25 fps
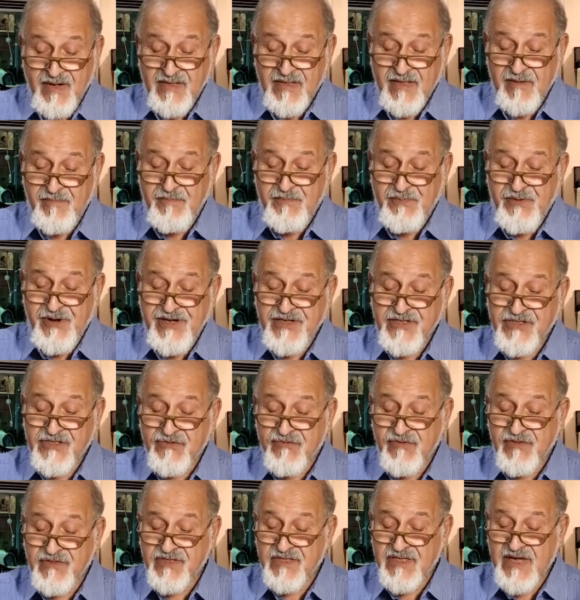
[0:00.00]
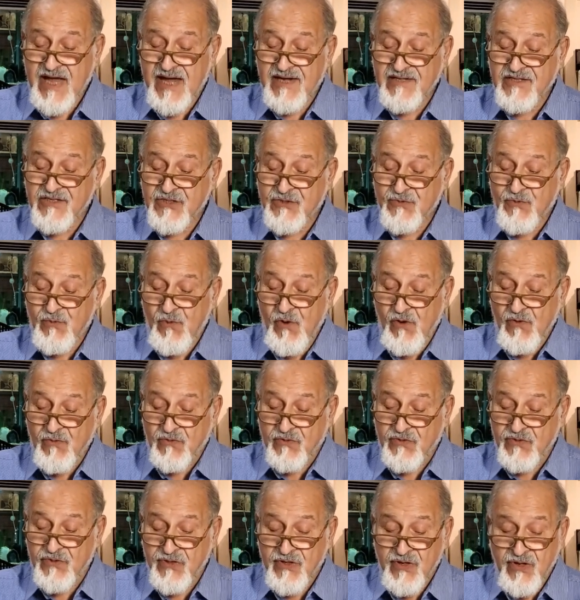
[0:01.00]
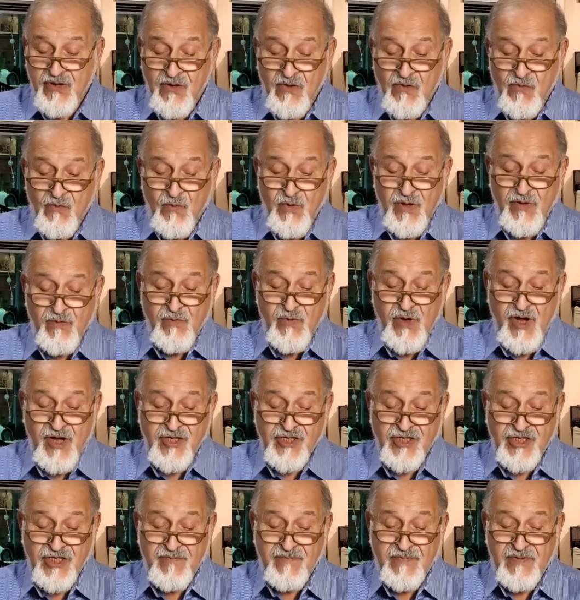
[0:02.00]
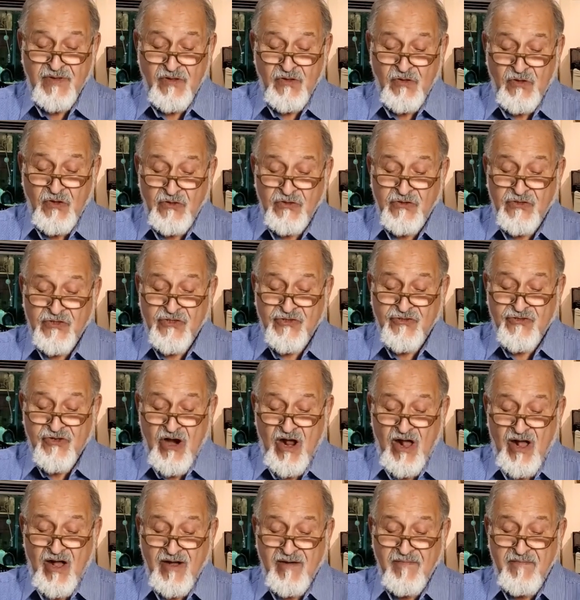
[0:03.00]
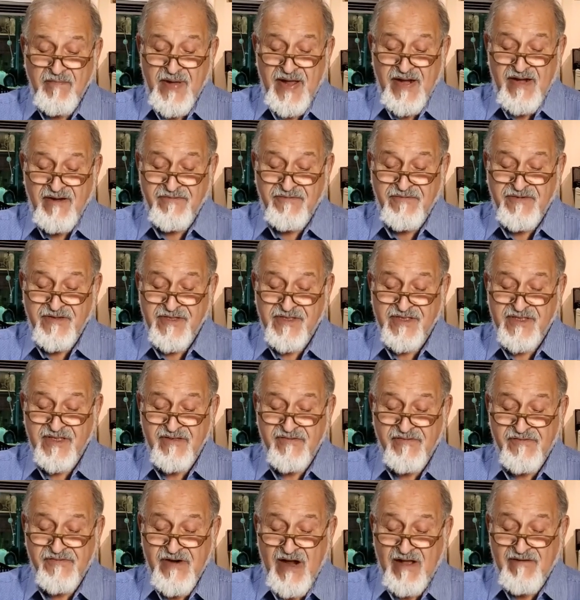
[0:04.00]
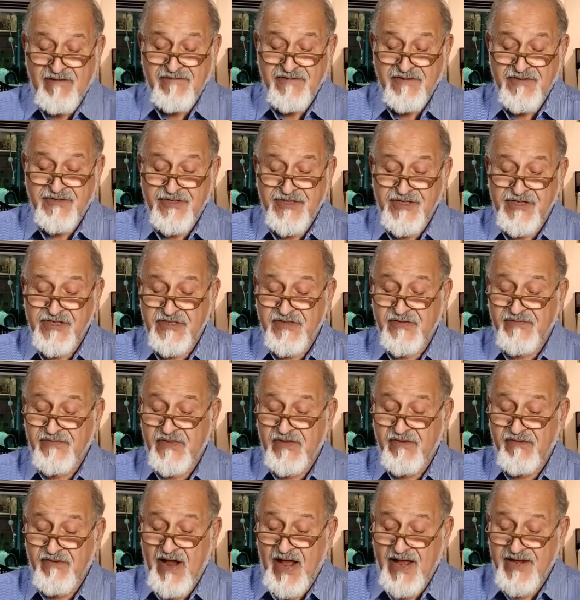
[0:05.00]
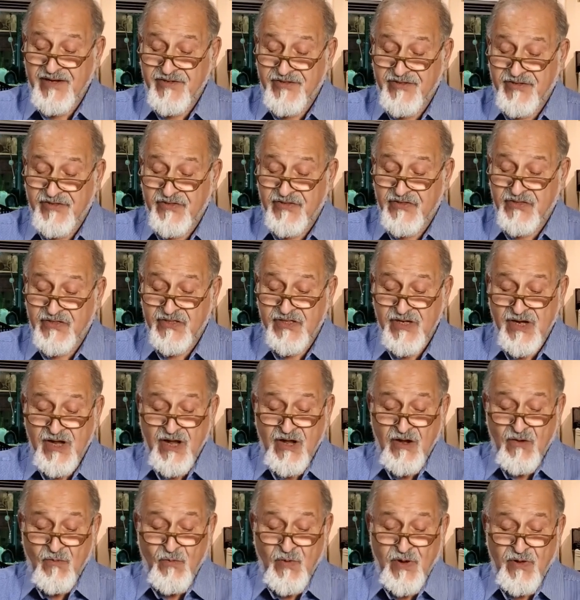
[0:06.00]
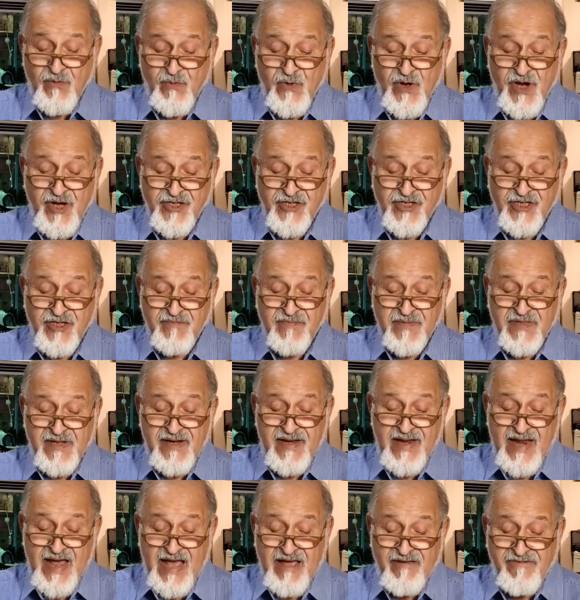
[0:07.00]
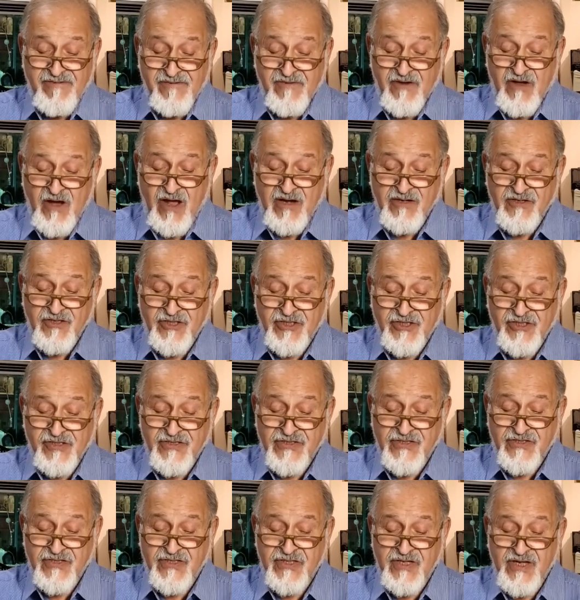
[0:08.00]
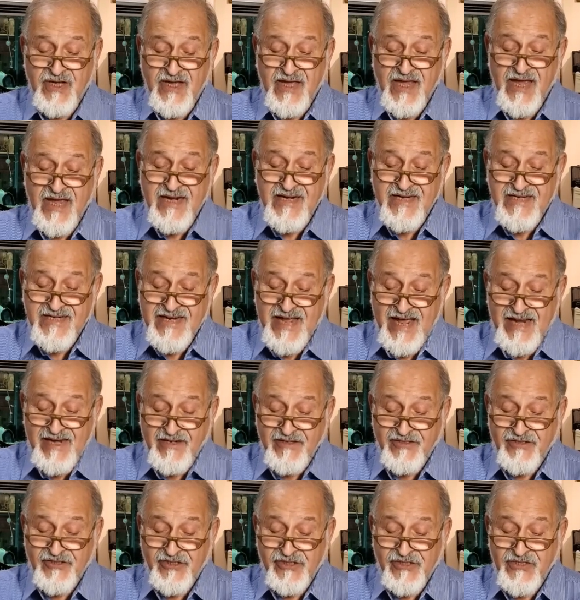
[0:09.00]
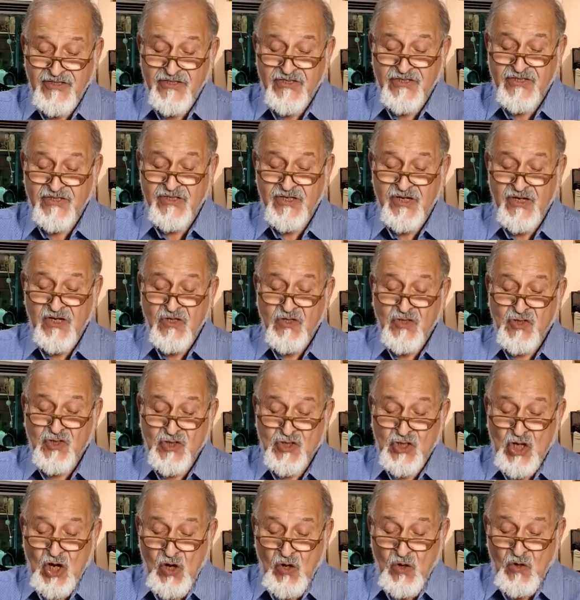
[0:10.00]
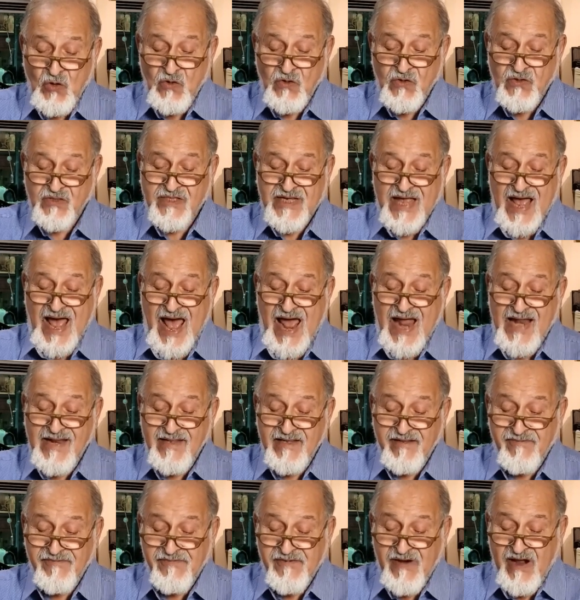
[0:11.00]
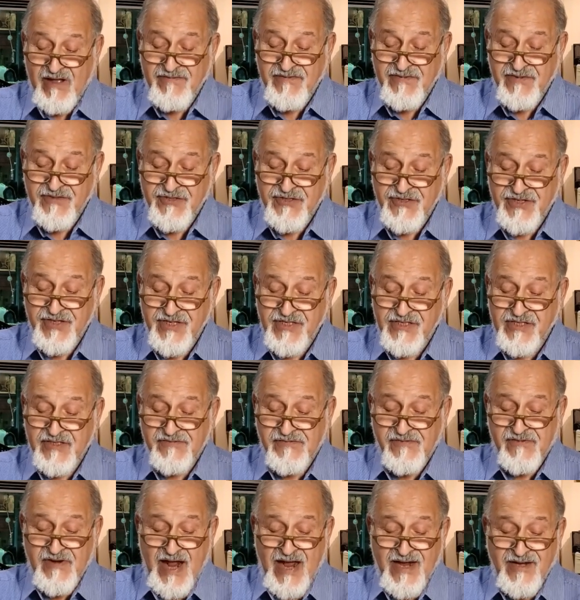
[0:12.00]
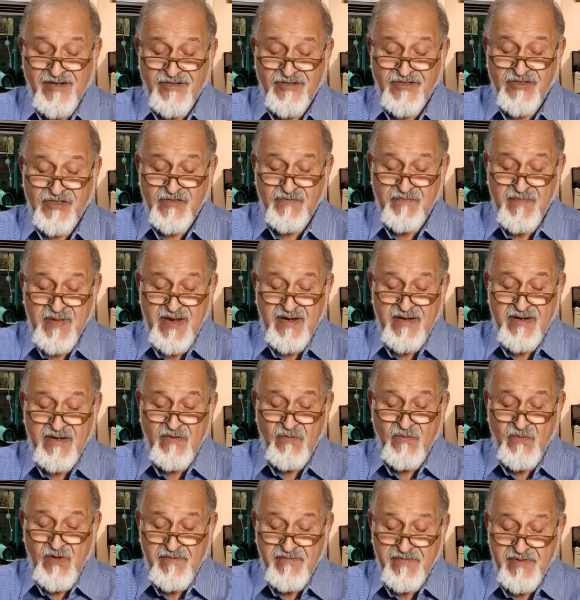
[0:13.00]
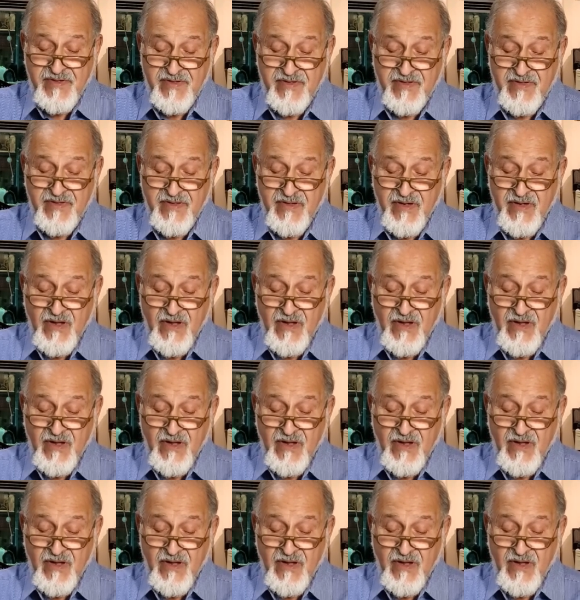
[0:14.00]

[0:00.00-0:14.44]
The priest recites, quote, "We worship the good, strong, beneficent Fravashis of the righteous. We worship the life-conscious, intelligence, souls, and the Fravashis of righteous men and women.